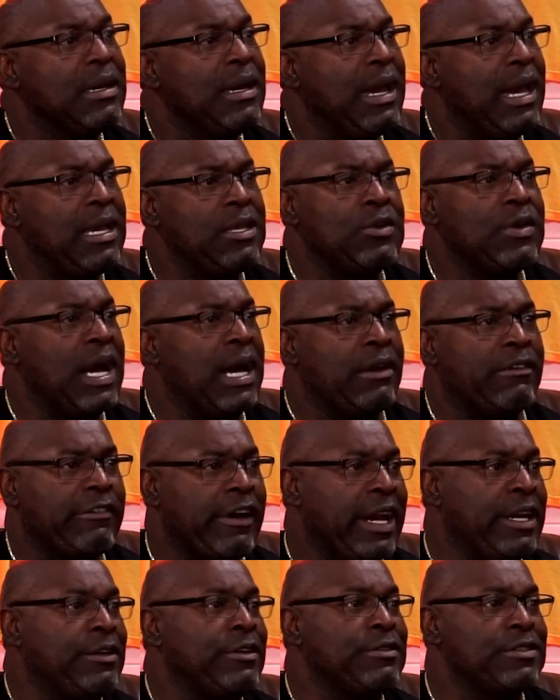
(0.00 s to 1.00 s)
And you got a
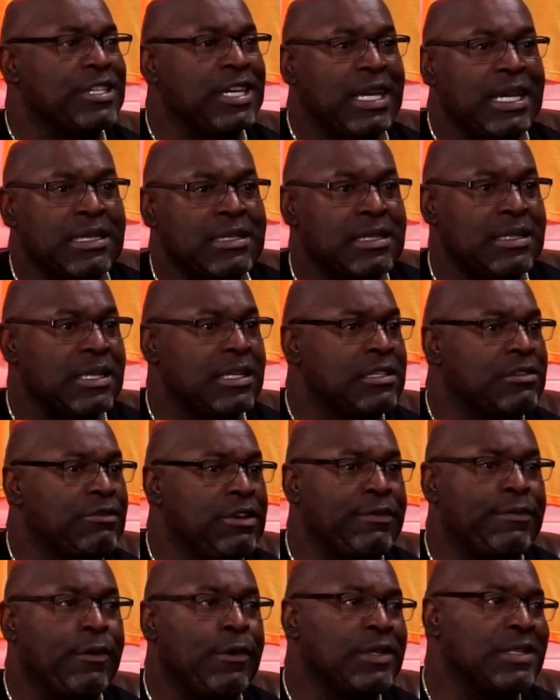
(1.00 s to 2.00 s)
writer changing this
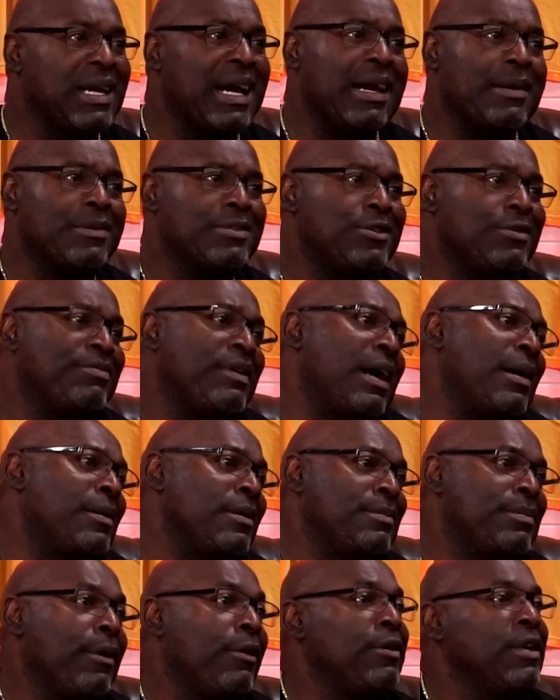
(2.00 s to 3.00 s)
3-4 times, you're probably
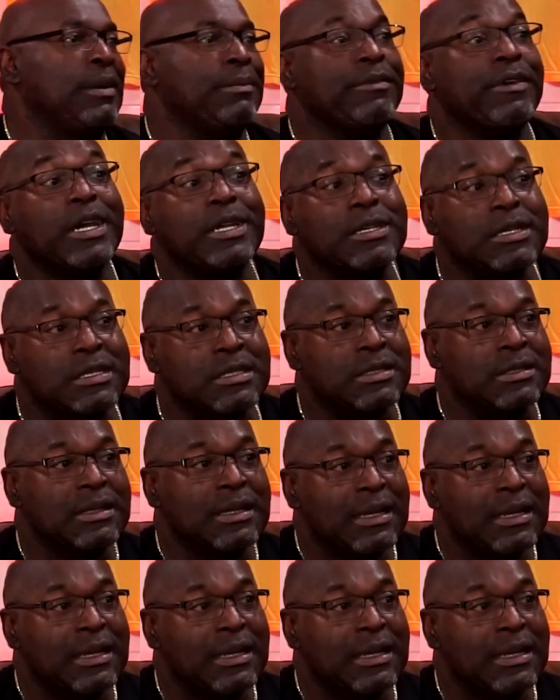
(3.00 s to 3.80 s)
burning bridges.